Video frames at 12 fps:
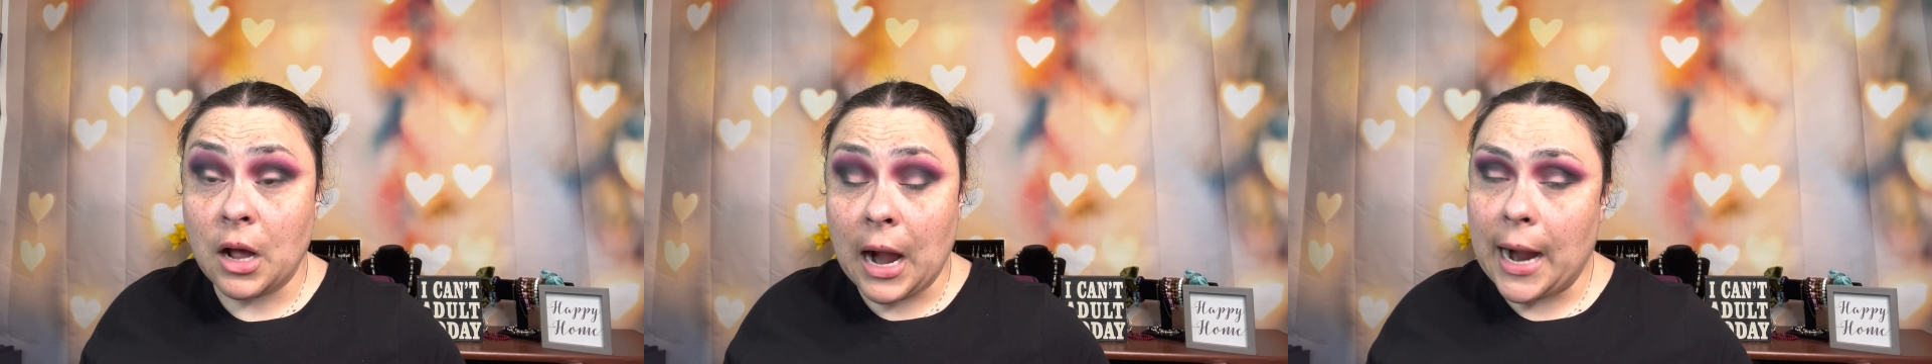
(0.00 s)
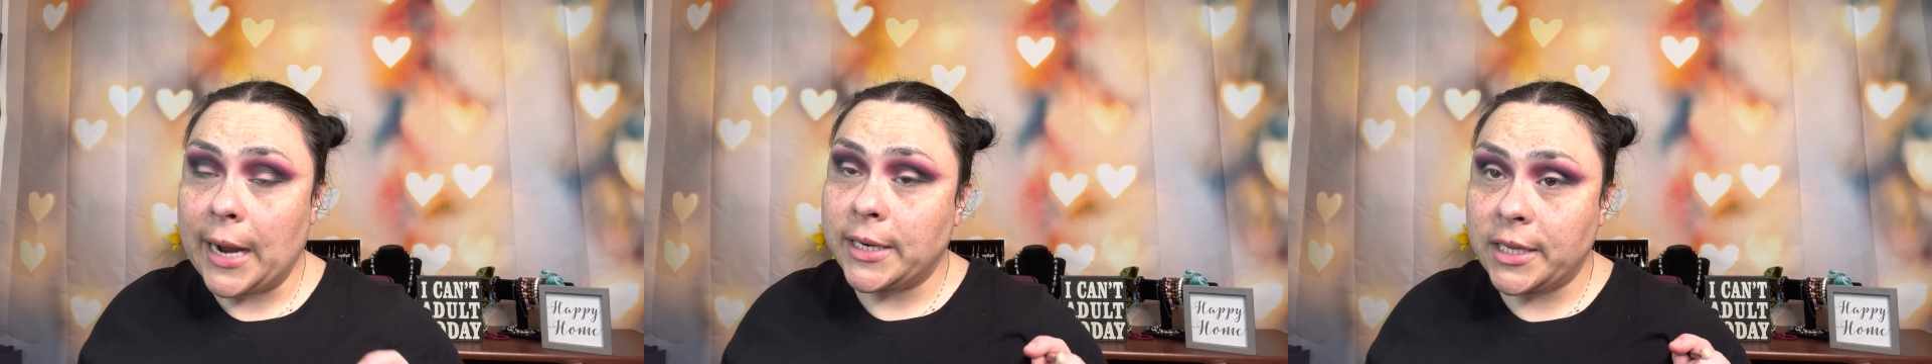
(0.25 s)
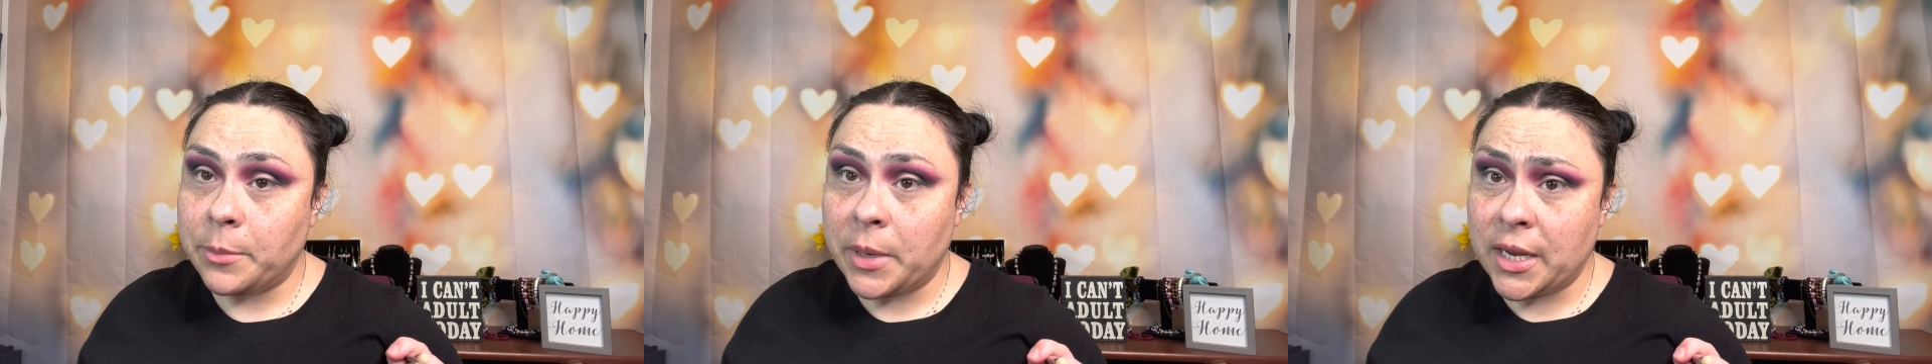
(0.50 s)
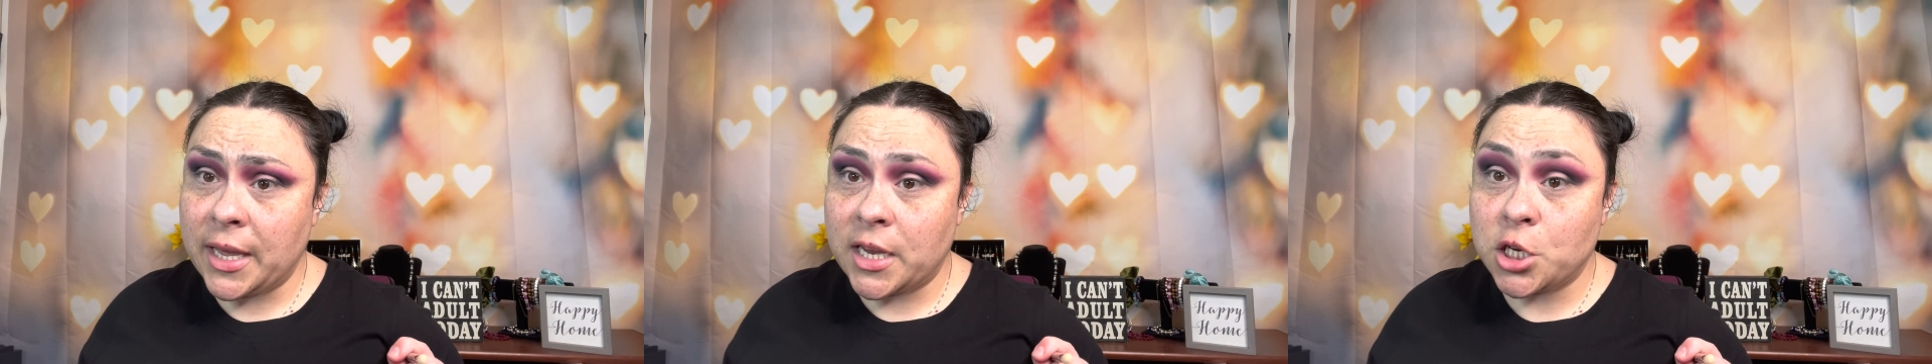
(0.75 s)
I need
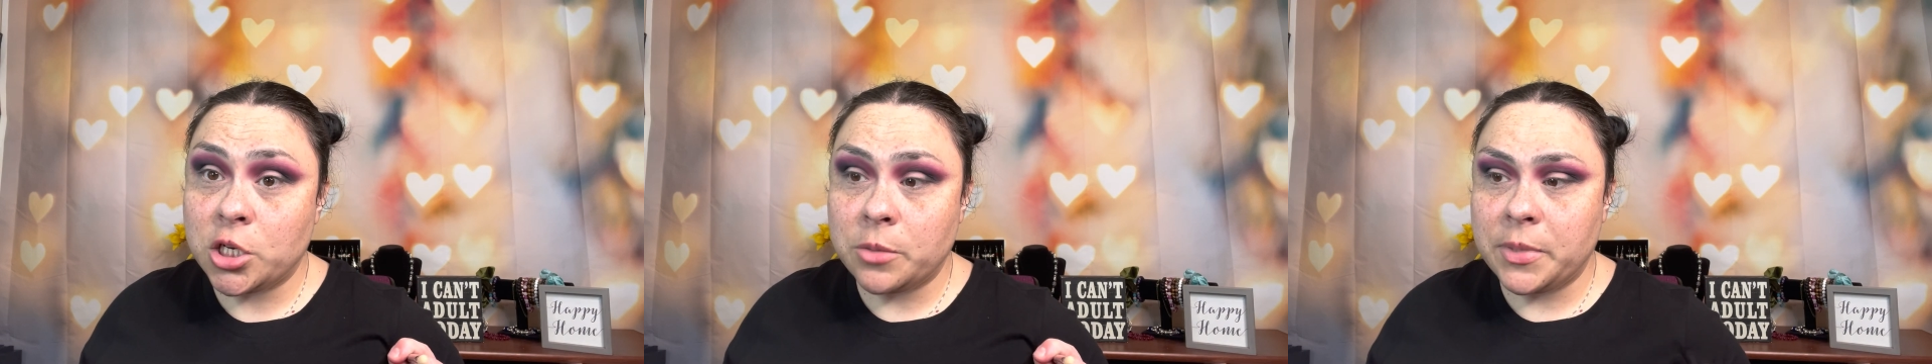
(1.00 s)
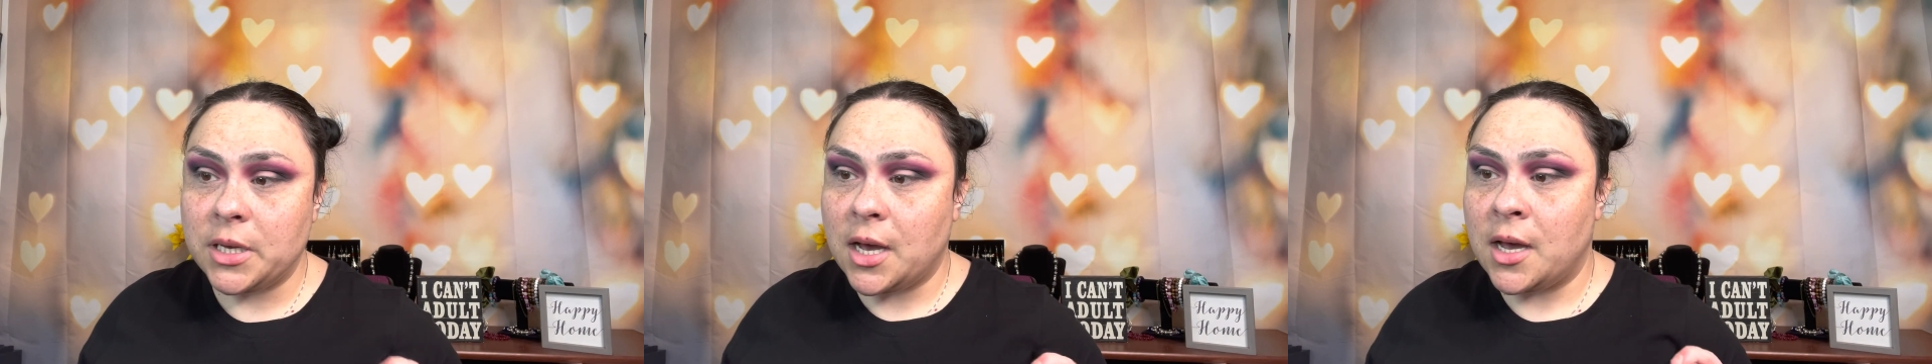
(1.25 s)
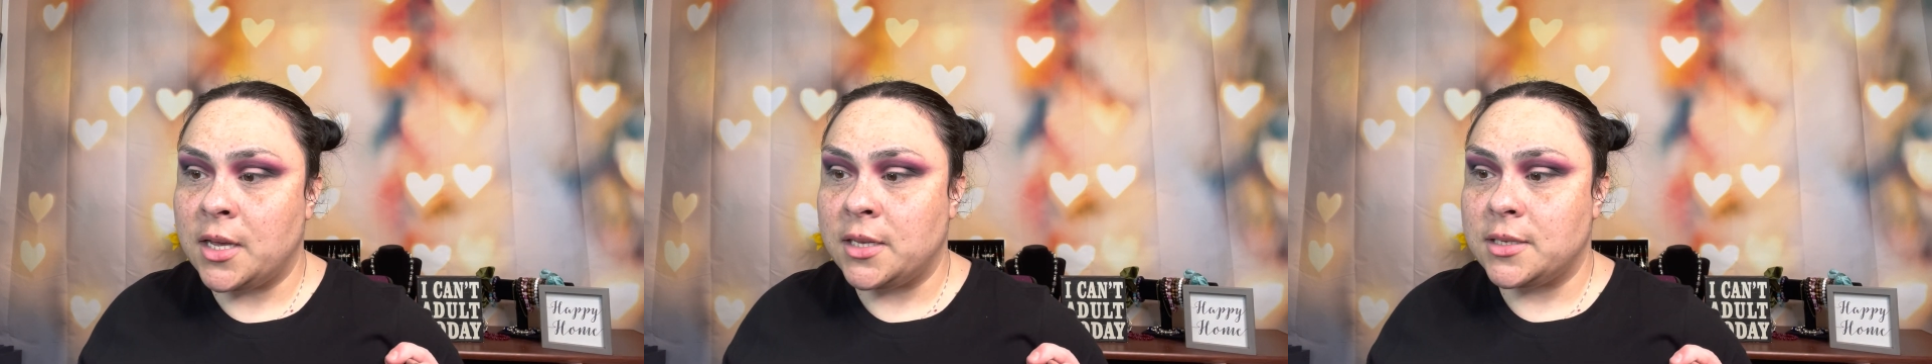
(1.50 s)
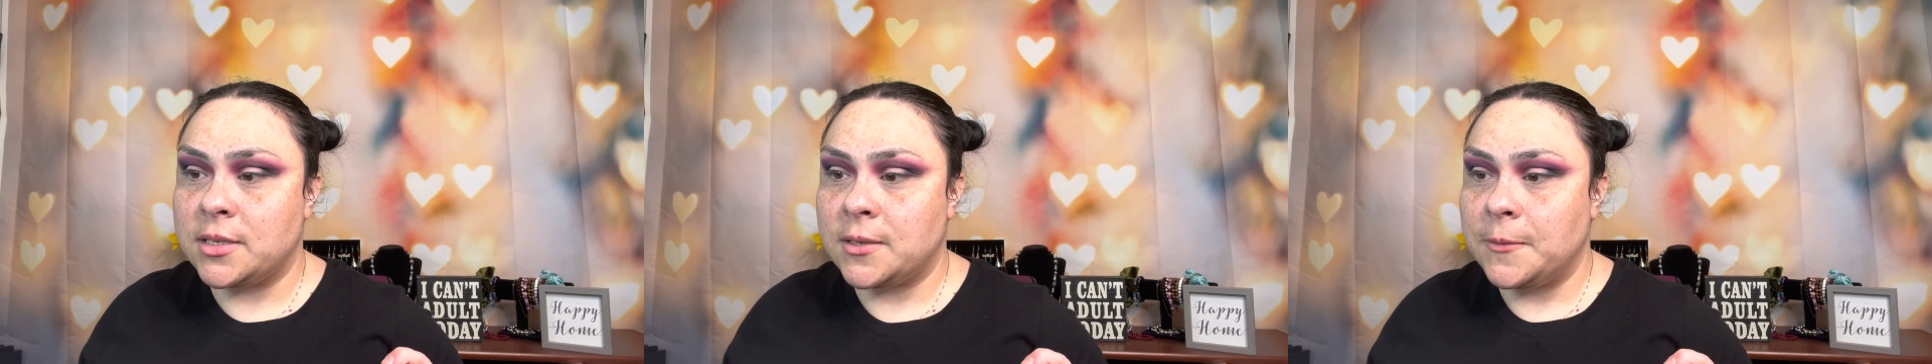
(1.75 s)
medication
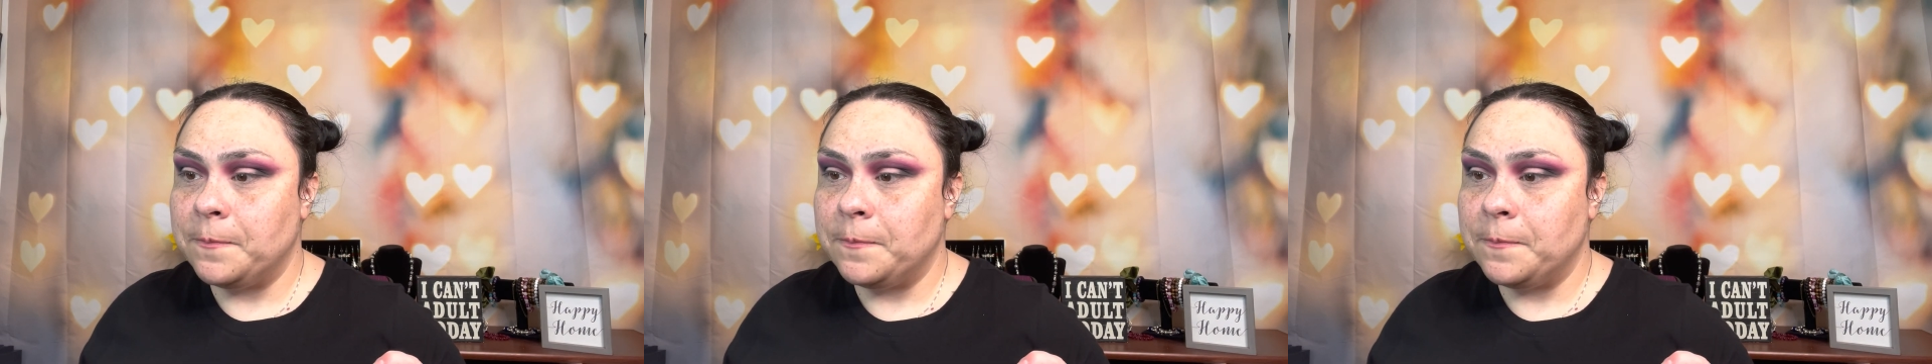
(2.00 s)
because